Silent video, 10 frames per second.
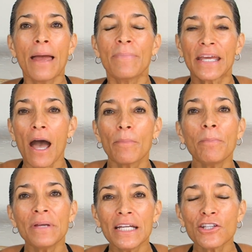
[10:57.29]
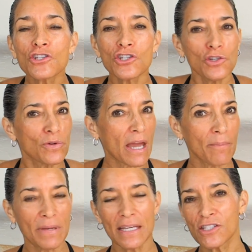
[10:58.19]
Become a Peach. You
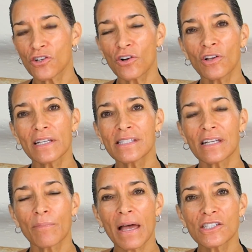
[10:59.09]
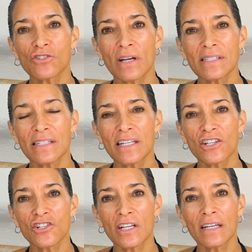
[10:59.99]
get me as your holistic master
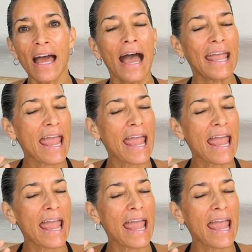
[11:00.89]
esthetician. I